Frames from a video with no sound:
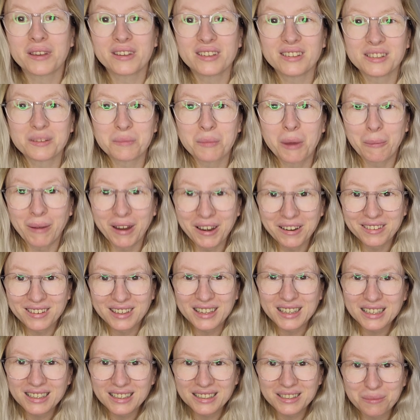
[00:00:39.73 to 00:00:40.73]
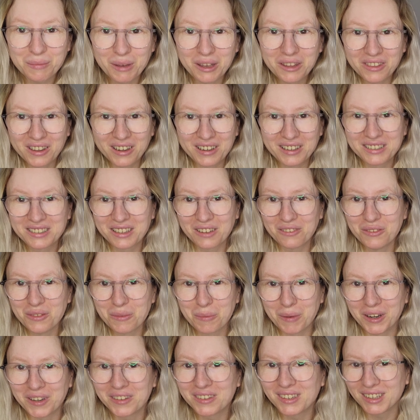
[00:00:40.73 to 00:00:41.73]
because it's my birthday, it's my
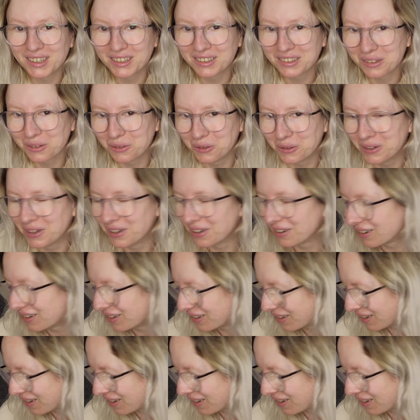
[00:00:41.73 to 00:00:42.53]
37th birthday, so